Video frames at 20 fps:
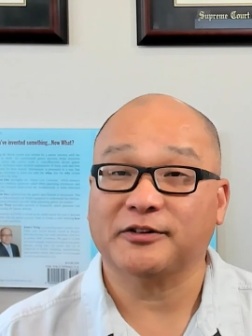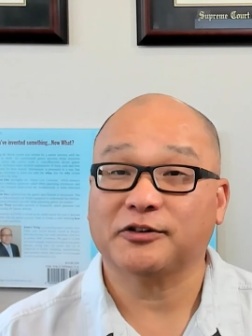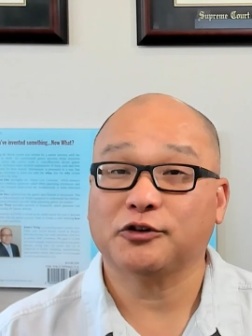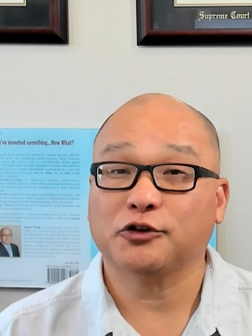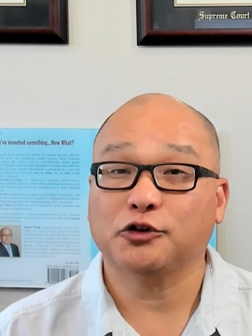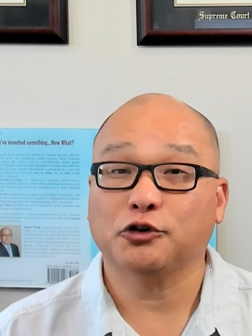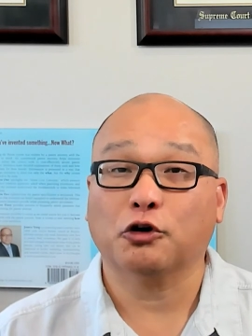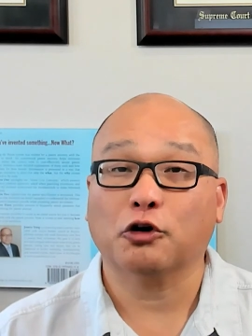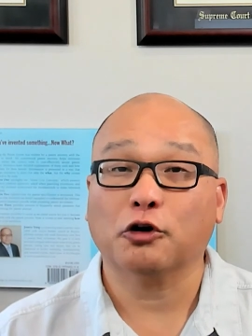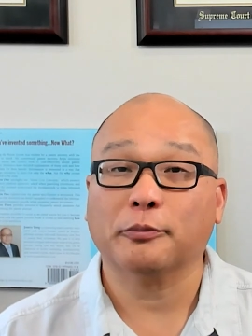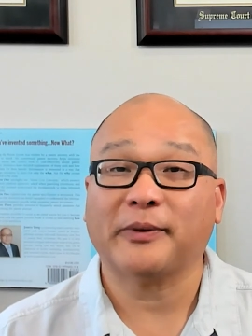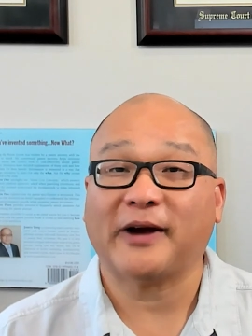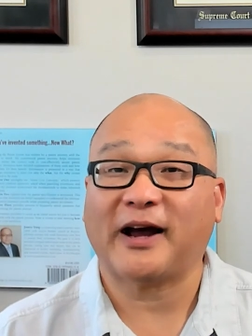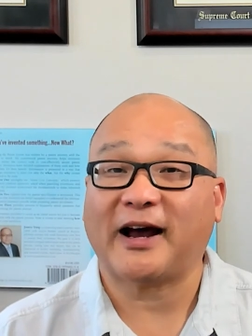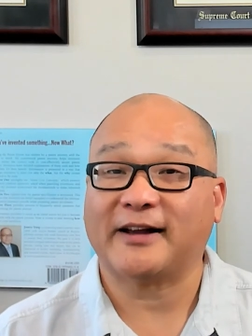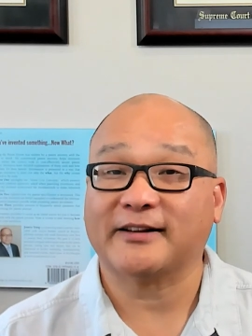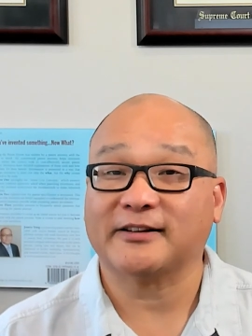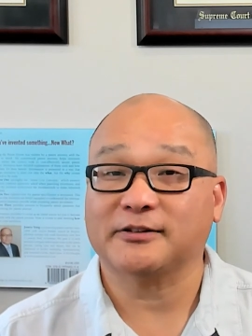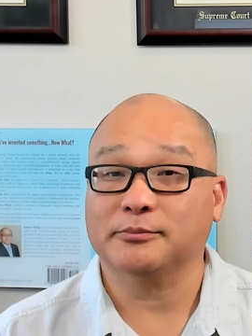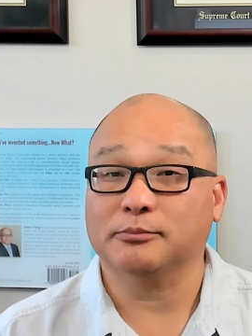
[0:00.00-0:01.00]
your
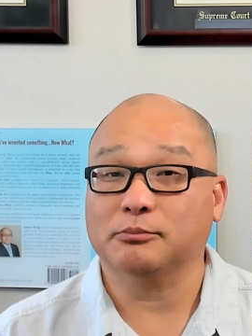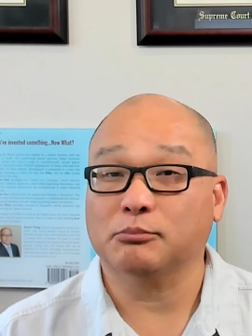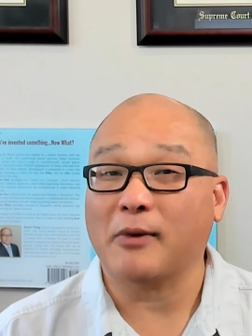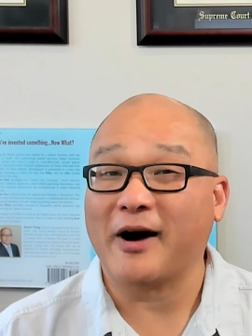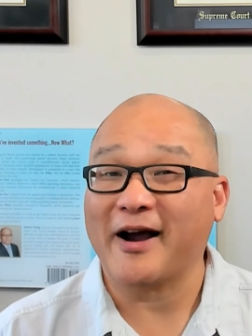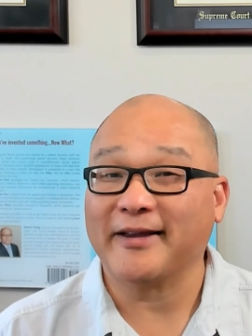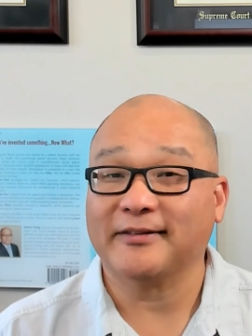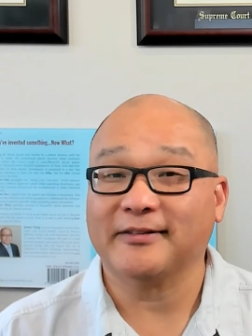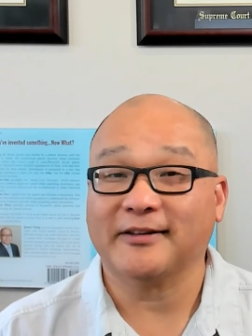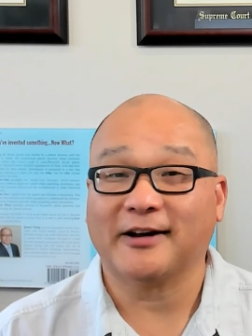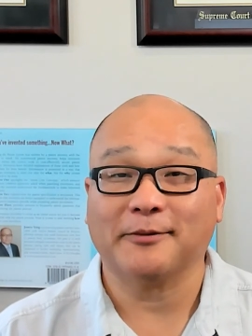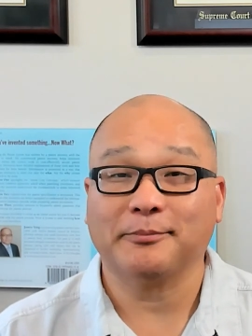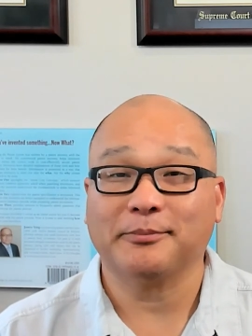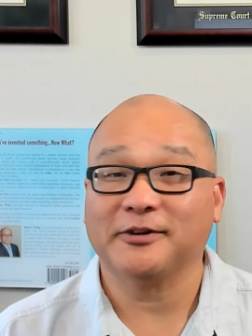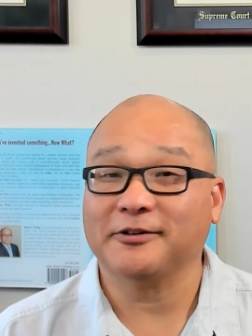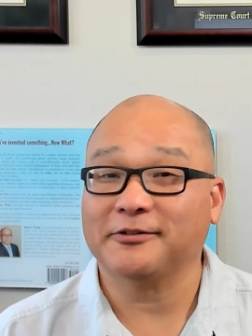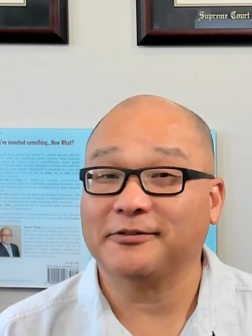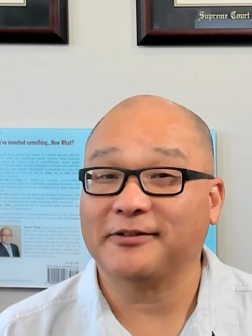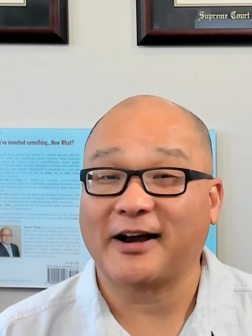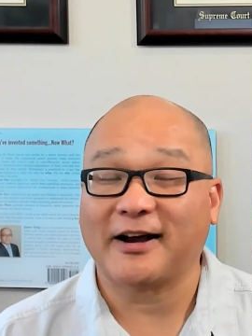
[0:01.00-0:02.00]
patent might not
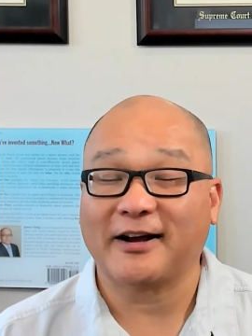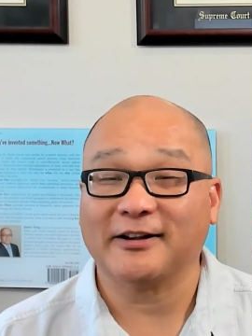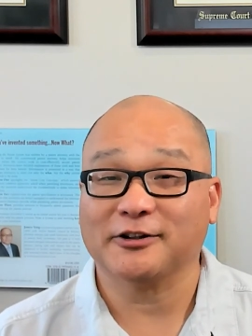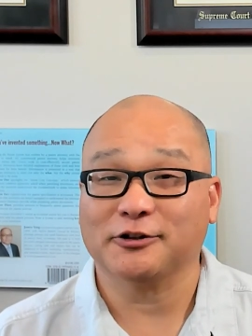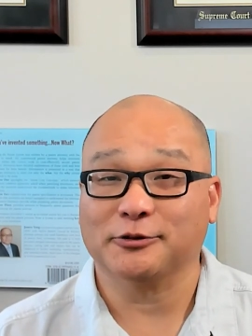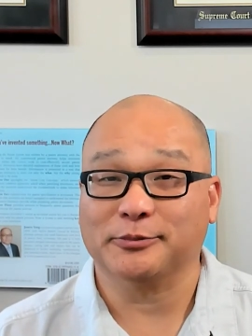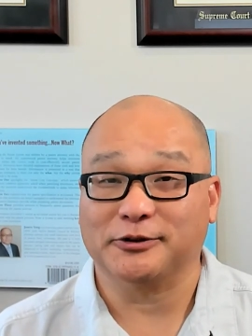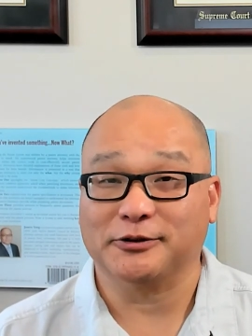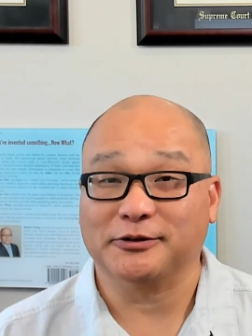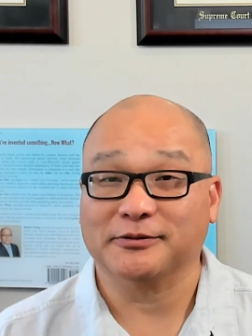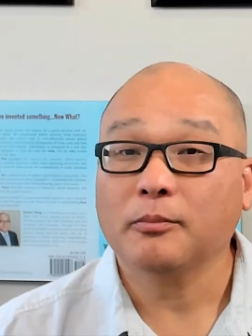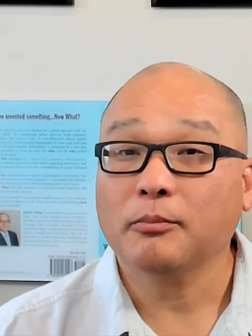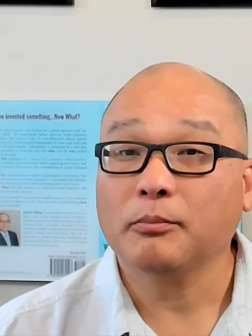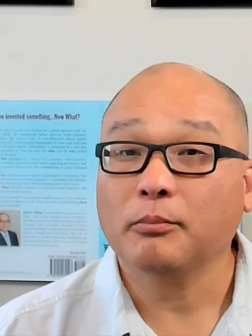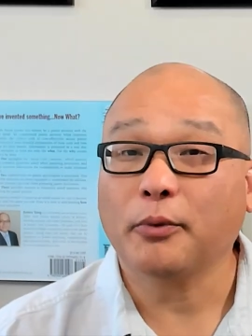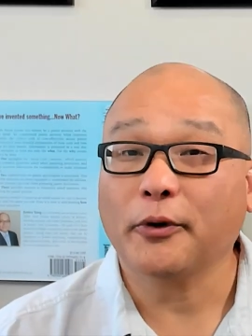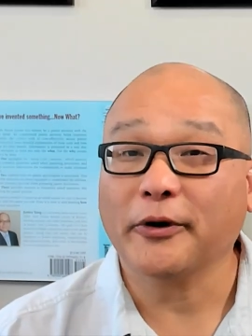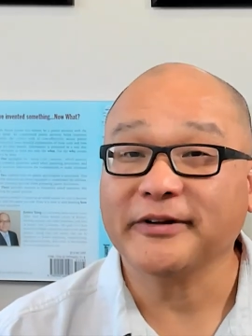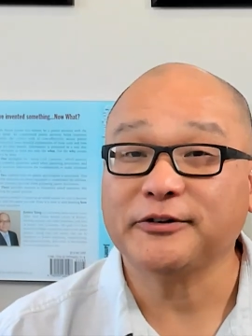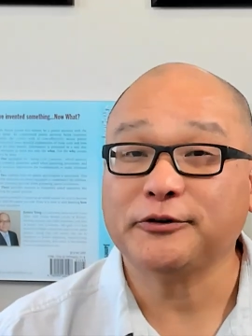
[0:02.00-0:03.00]
be valuable.
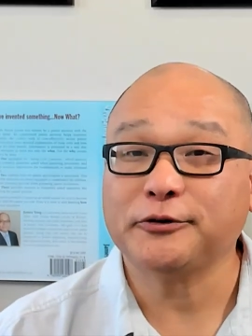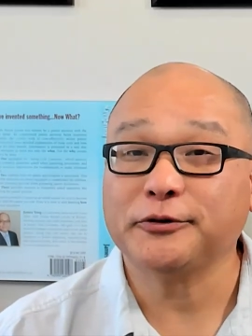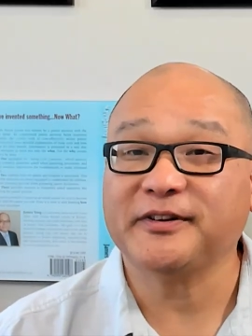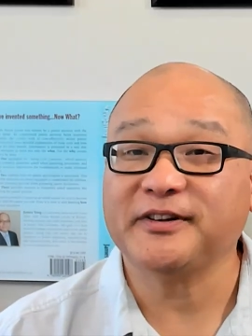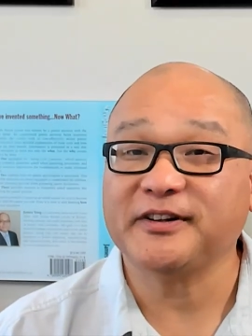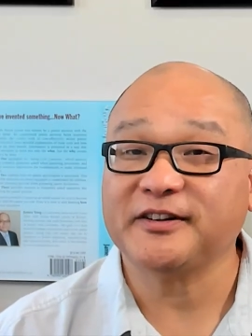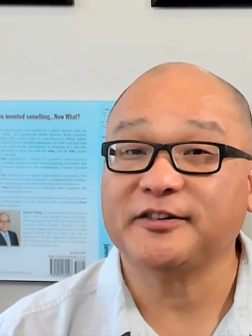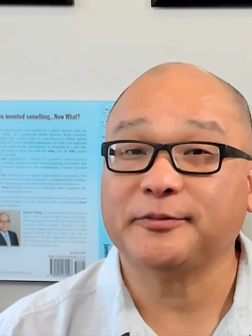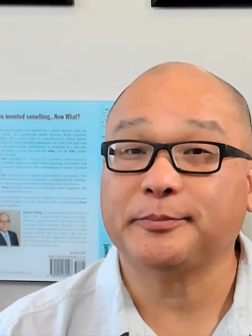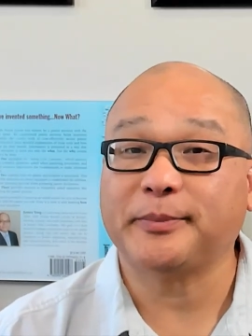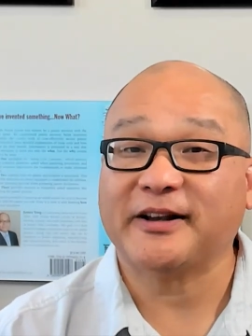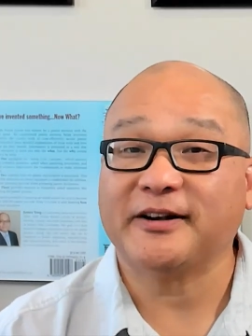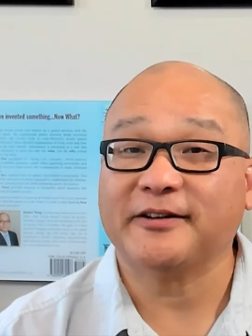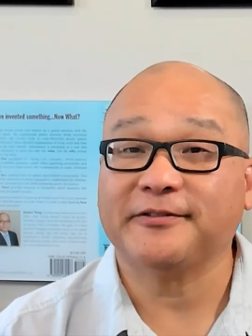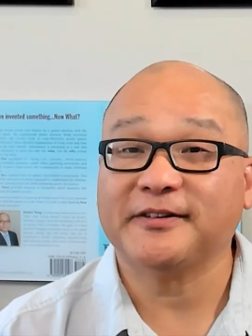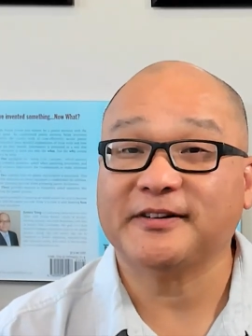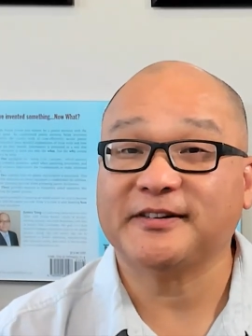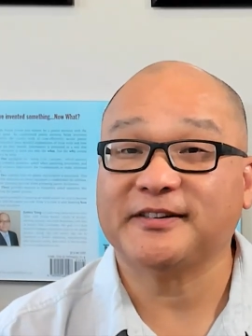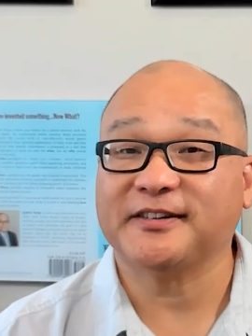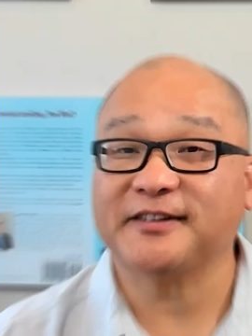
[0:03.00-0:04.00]
Point to these
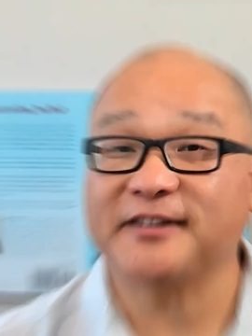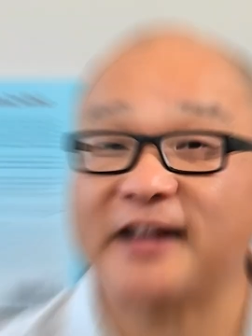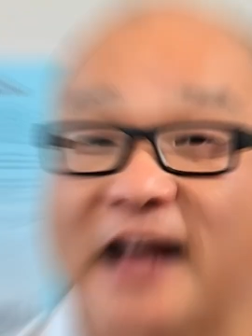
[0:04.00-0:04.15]
benefits in the